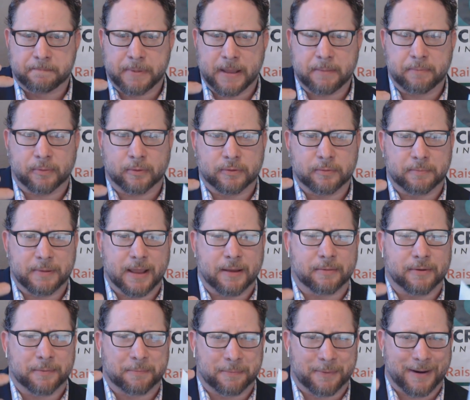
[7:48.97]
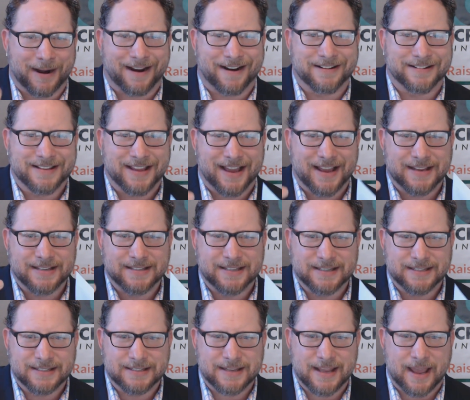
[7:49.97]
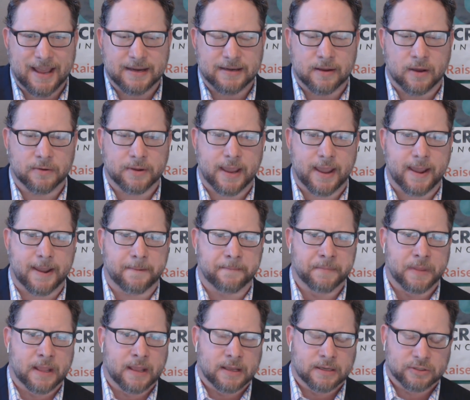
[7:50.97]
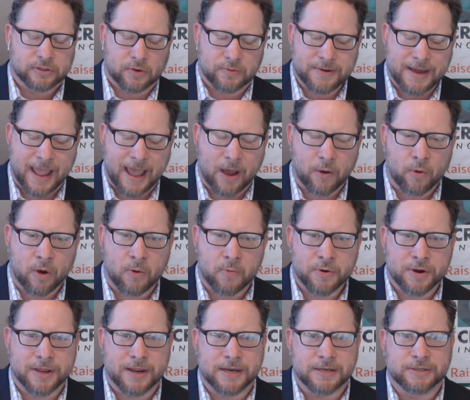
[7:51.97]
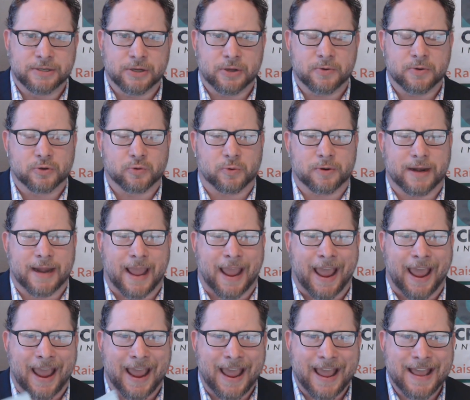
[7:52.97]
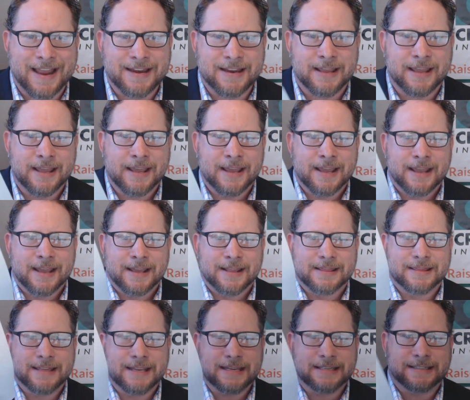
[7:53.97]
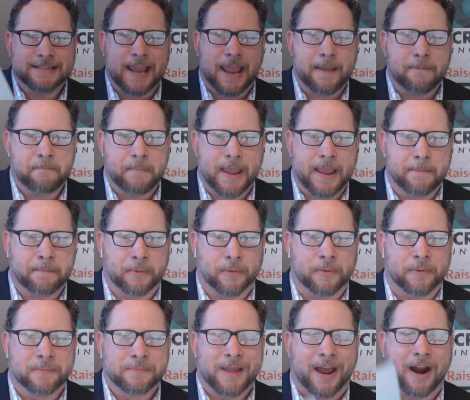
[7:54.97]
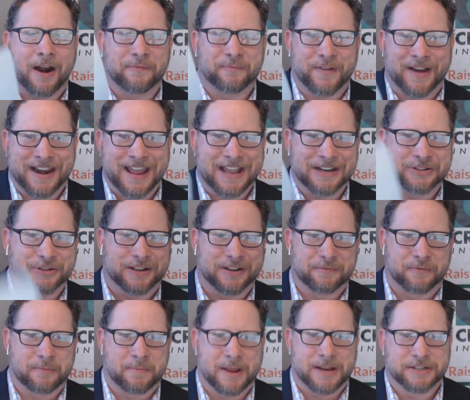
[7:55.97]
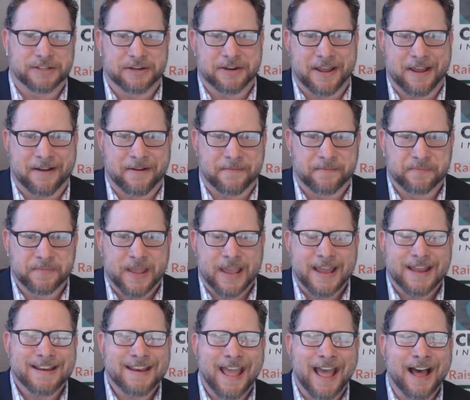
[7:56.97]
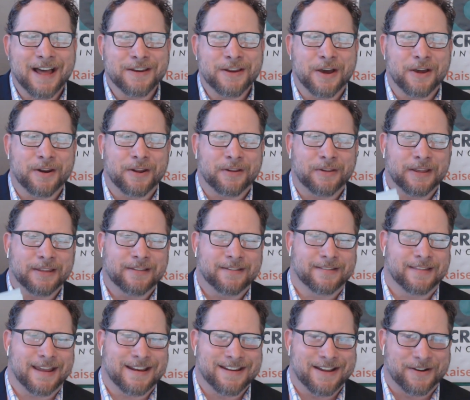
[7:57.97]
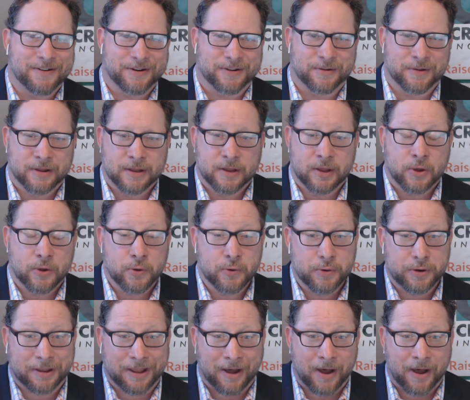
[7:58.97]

people to be able to prioritize this debt. Okay, so now what we're going to do is we're going to hand these same people our financial information now. Now, not only do they know who to